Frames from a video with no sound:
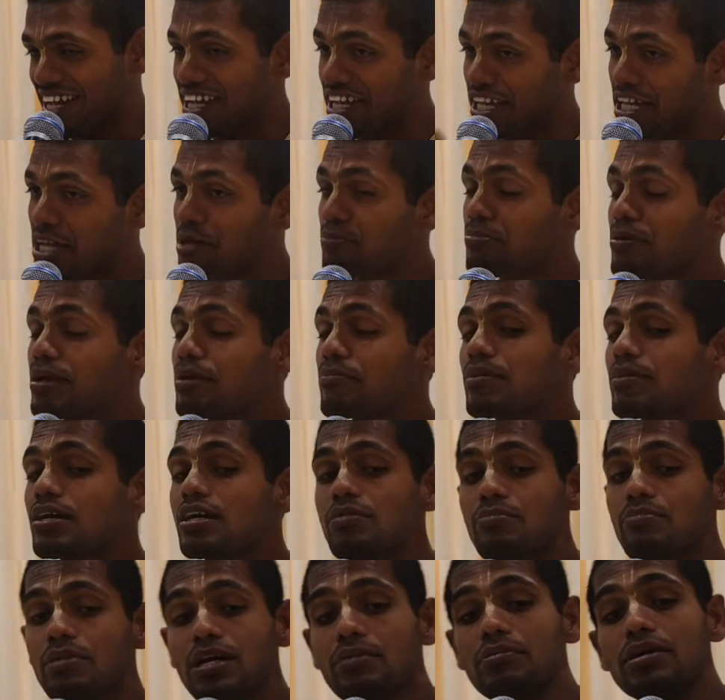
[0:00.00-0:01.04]

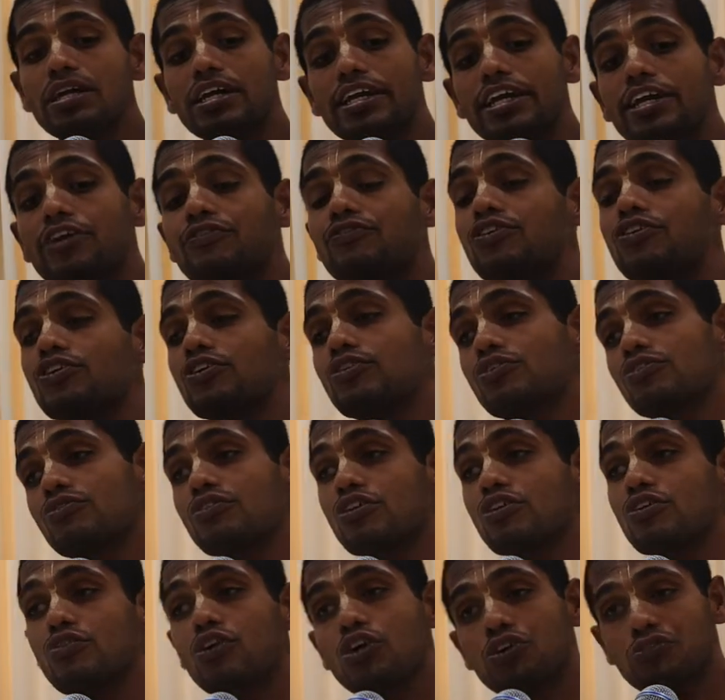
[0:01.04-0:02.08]
Becoming grateful
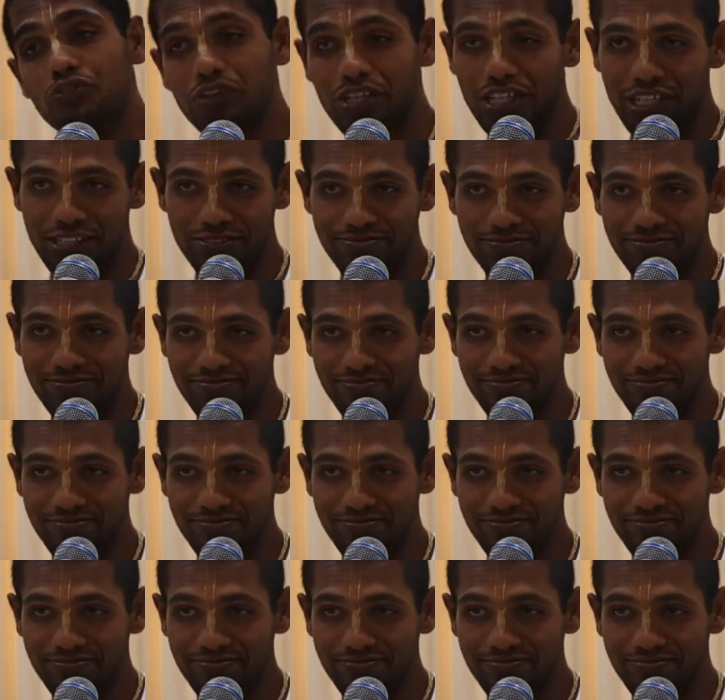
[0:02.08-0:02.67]
for what we have.